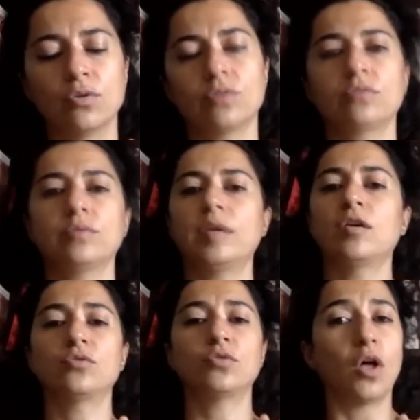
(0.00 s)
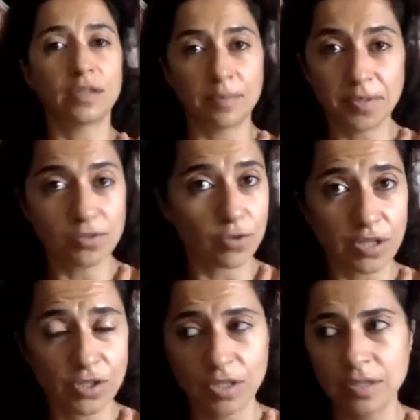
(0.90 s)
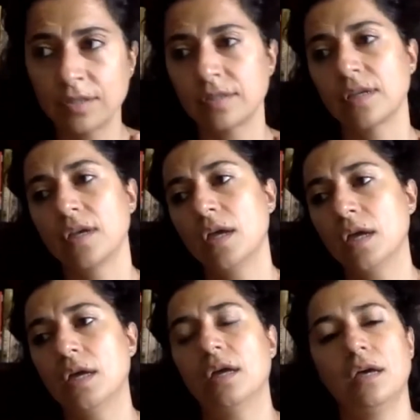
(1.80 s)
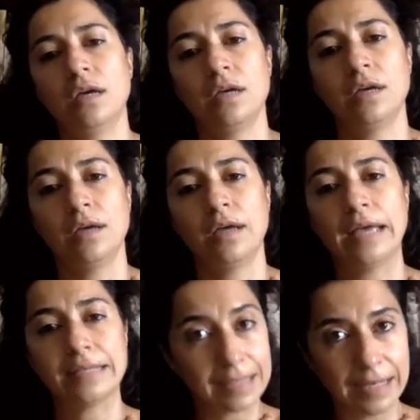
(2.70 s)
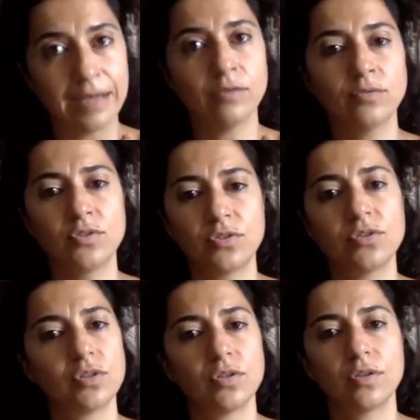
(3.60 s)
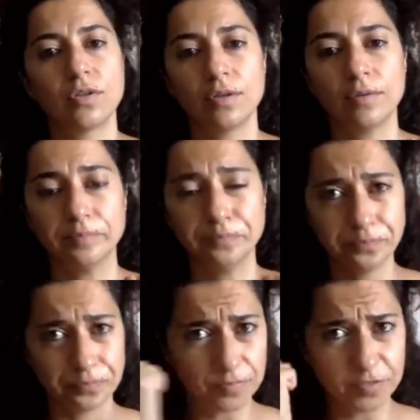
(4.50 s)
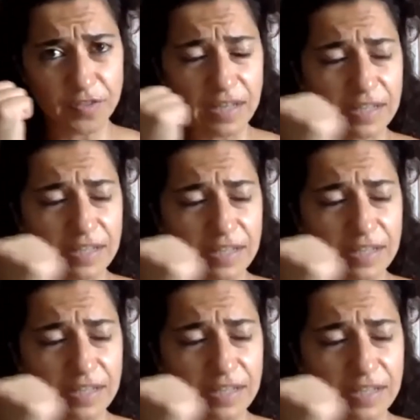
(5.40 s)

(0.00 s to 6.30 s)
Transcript: we go to all demonstrations as clowns, fight for our